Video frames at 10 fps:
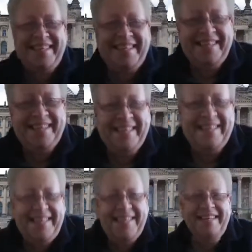
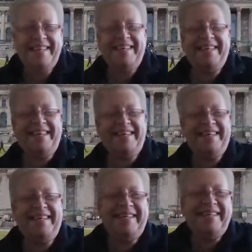
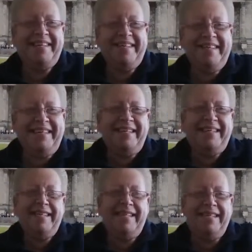
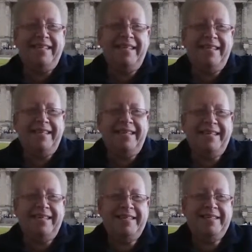
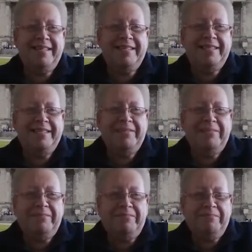
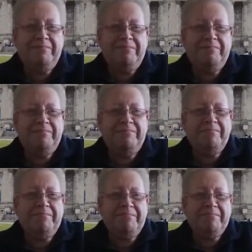
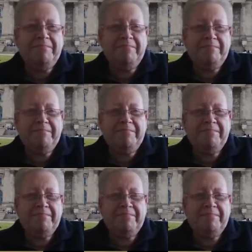
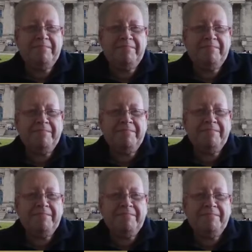
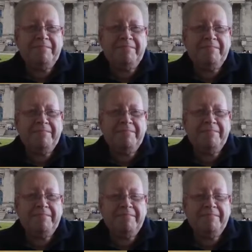(not speaking)